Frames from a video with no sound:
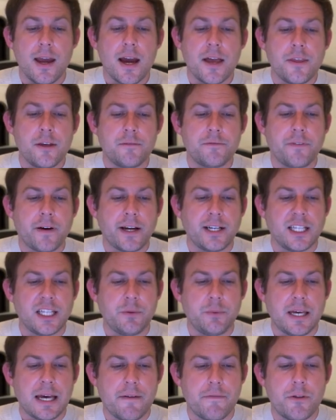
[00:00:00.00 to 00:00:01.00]
And then finally,
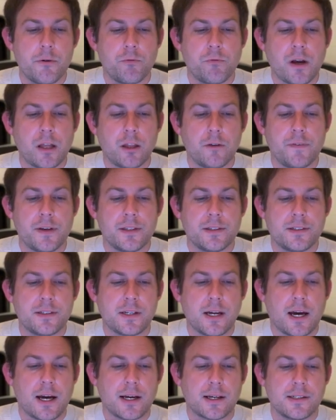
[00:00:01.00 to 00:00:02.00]
we have the relevance
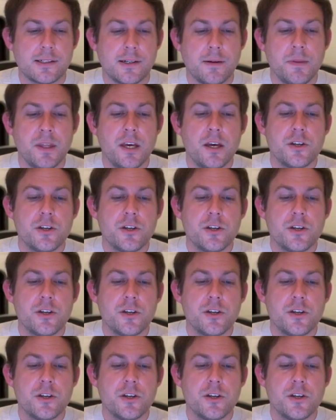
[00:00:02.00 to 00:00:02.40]
docs.